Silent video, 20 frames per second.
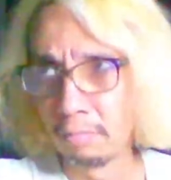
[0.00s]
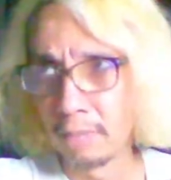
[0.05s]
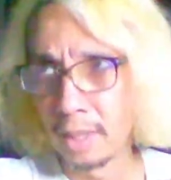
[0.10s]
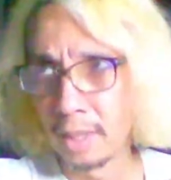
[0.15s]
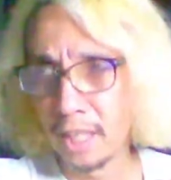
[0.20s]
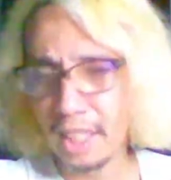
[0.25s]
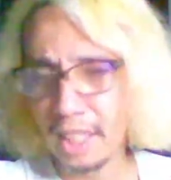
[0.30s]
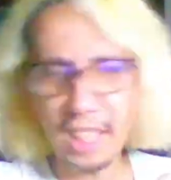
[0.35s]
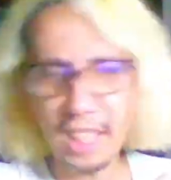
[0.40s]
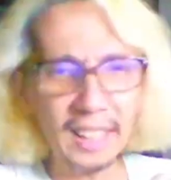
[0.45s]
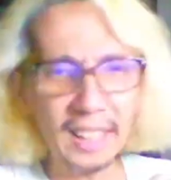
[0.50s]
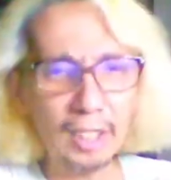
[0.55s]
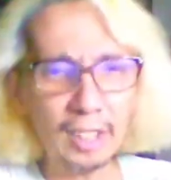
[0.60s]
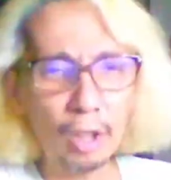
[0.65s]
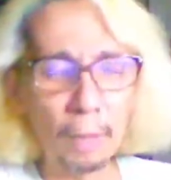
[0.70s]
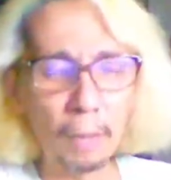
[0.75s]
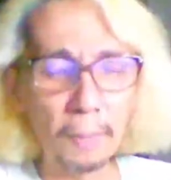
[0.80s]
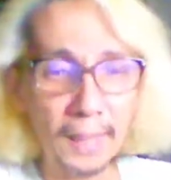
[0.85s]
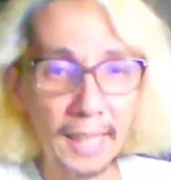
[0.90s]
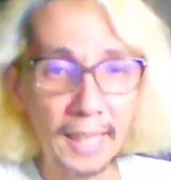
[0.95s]
it's not that
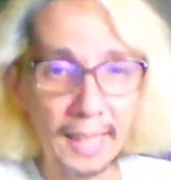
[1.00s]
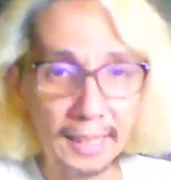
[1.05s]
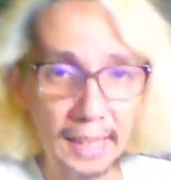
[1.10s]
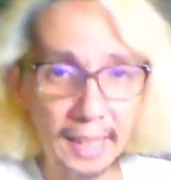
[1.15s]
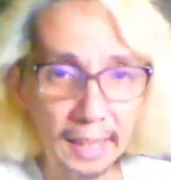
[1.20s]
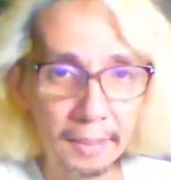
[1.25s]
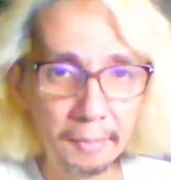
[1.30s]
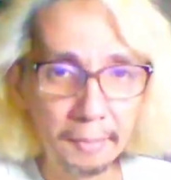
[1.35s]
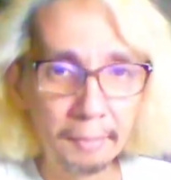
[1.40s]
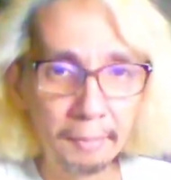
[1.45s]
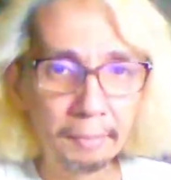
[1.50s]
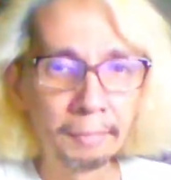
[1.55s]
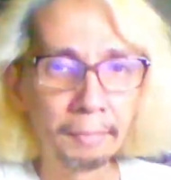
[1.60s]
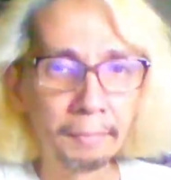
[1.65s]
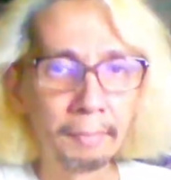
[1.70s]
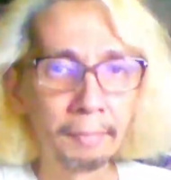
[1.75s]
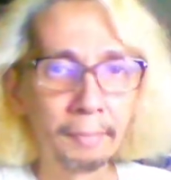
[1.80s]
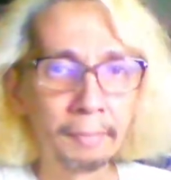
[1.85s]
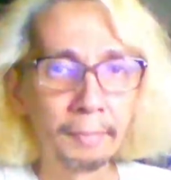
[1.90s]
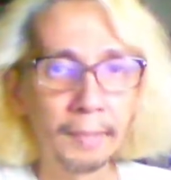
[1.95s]
complicated.
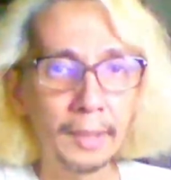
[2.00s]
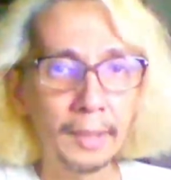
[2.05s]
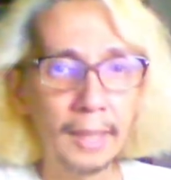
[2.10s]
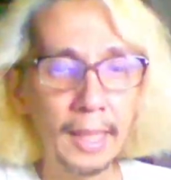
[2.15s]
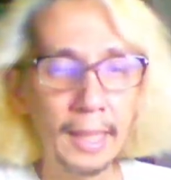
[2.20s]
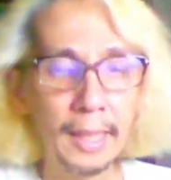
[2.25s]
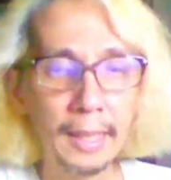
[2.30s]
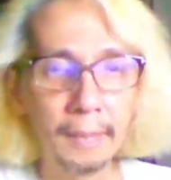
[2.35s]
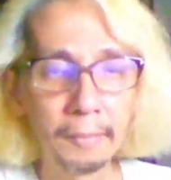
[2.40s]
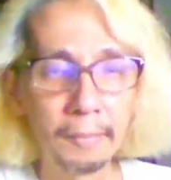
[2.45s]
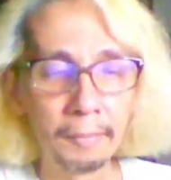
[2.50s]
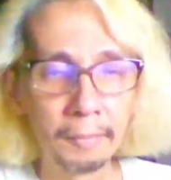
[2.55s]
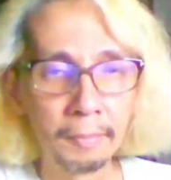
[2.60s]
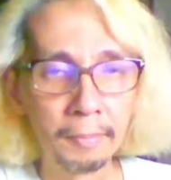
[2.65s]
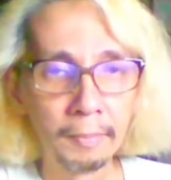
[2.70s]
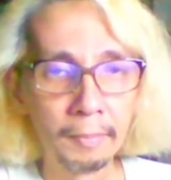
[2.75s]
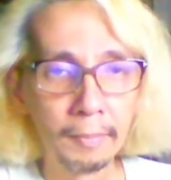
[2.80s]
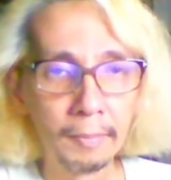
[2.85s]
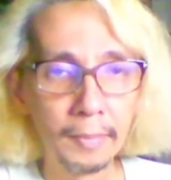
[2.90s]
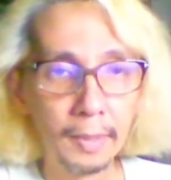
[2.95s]
Okay?
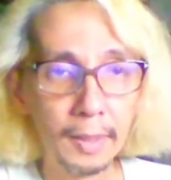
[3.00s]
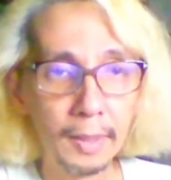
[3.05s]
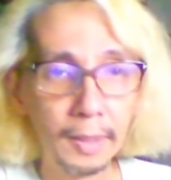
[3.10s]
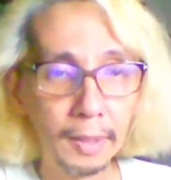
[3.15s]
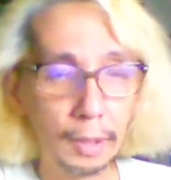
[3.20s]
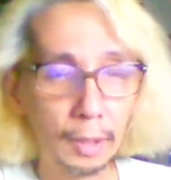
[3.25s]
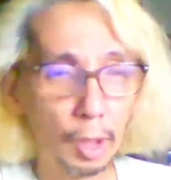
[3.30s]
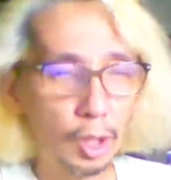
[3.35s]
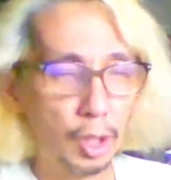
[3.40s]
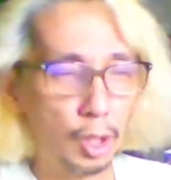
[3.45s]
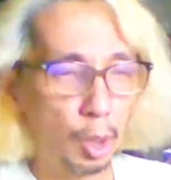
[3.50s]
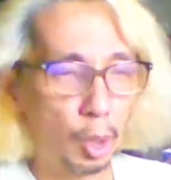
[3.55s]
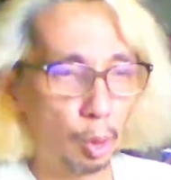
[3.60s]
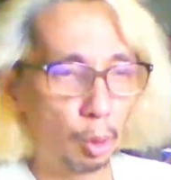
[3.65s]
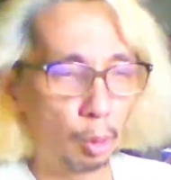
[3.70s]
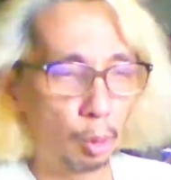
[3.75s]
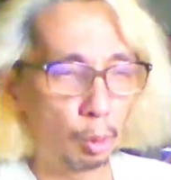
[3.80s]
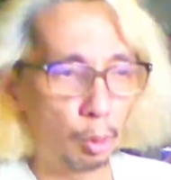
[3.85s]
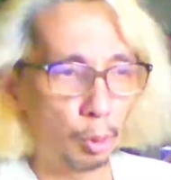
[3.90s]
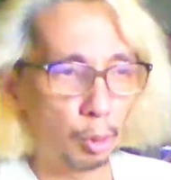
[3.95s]
There's
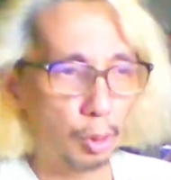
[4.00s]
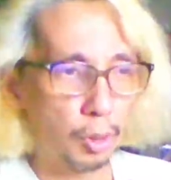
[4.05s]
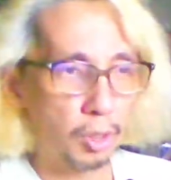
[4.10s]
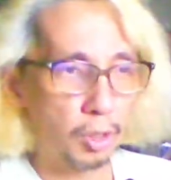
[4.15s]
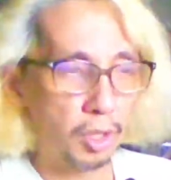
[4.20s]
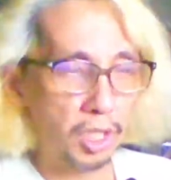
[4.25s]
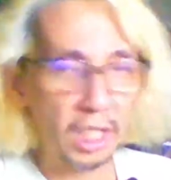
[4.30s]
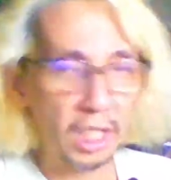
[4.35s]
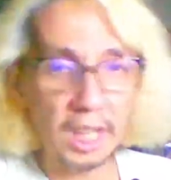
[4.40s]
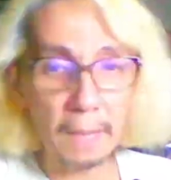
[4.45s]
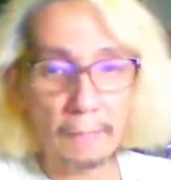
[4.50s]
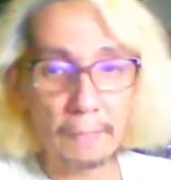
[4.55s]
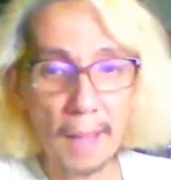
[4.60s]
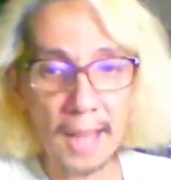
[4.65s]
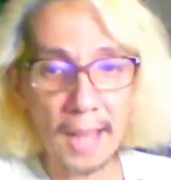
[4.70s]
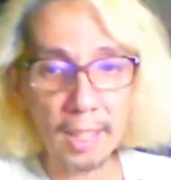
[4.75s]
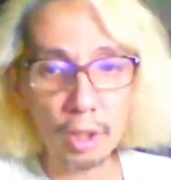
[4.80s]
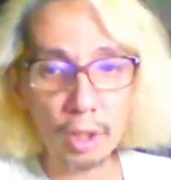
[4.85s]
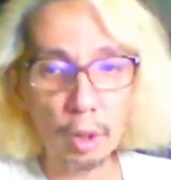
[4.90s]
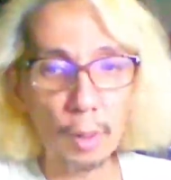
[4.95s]
no silly
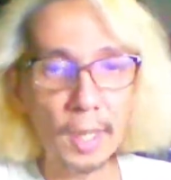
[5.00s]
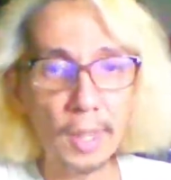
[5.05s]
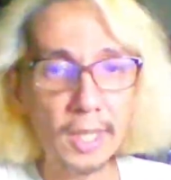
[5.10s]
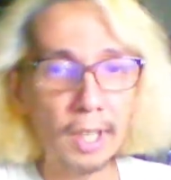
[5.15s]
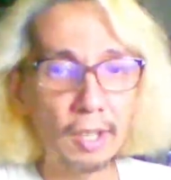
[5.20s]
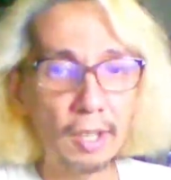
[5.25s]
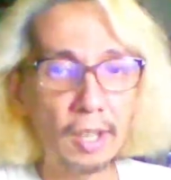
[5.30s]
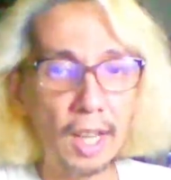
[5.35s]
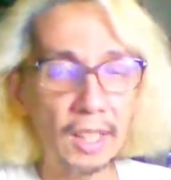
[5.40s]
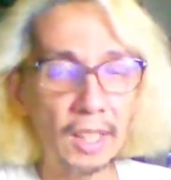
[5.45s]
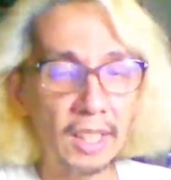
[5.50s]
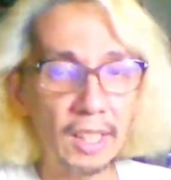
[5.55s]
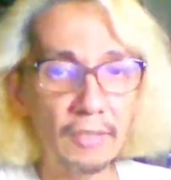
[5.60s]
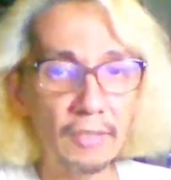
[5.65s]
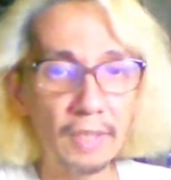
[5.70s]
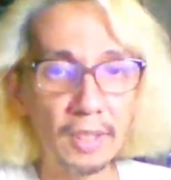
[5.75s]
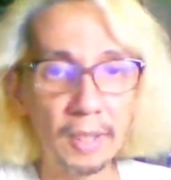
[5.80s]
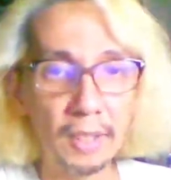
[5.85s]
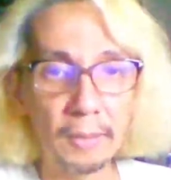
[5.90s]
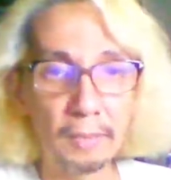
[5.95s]
backstories here. Not
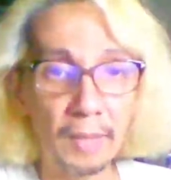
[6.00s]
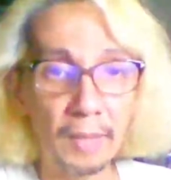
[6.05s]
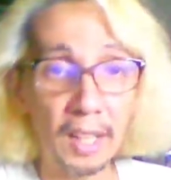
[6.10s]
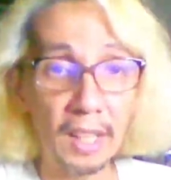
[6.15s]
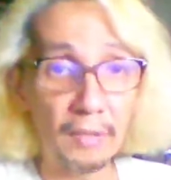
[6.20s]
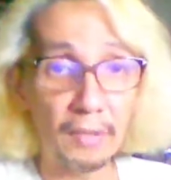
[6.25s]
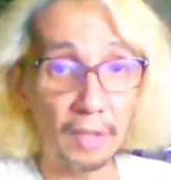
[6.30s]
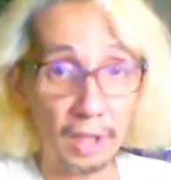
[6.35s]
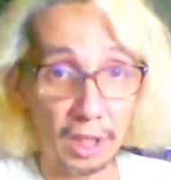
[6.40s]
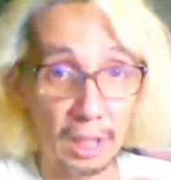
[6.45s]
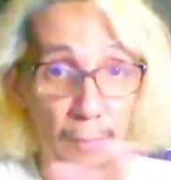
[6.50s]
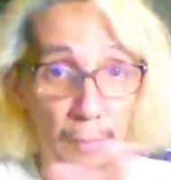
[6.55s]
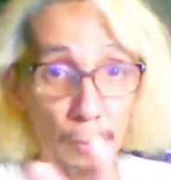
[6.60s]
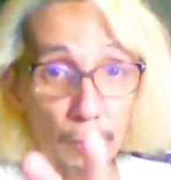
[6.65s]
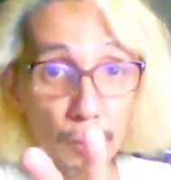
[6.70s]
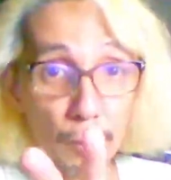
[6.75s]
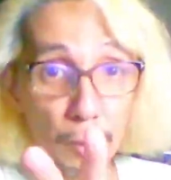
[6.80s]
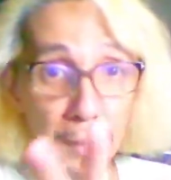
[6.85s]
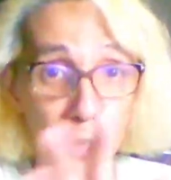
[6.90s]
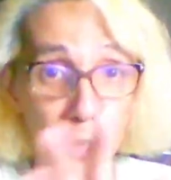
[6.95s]
even a sleeper
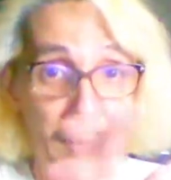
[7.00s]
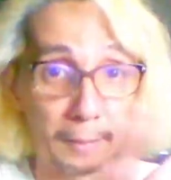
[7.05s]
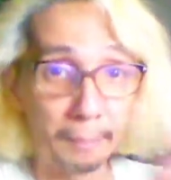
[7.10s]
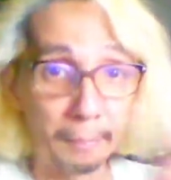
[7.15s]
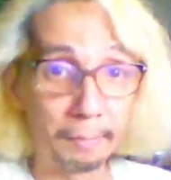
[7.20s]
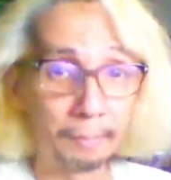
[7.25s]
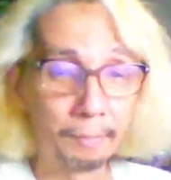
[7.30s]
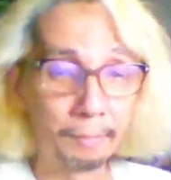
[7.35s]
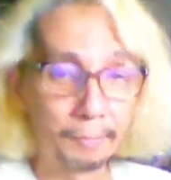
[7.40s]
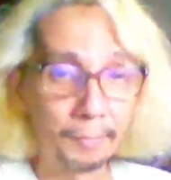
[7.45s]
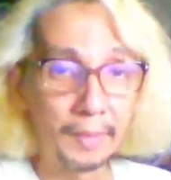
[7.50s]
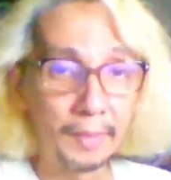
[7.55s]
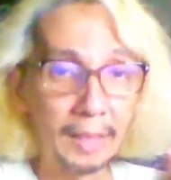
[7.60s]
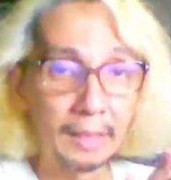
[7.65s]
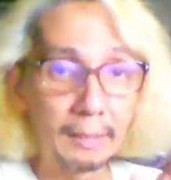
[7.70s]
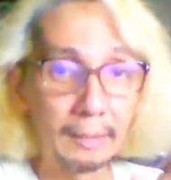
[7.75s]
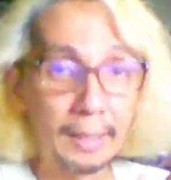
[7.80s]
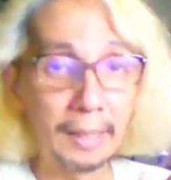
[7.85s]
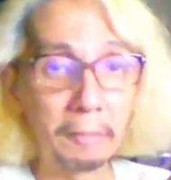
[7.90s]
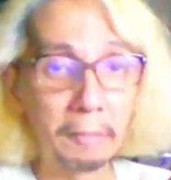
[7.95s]
moment.
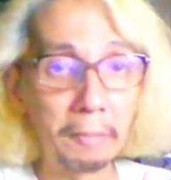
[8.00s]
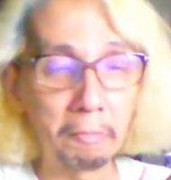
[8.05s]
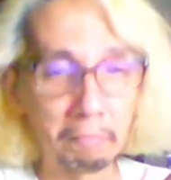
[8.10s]
Right?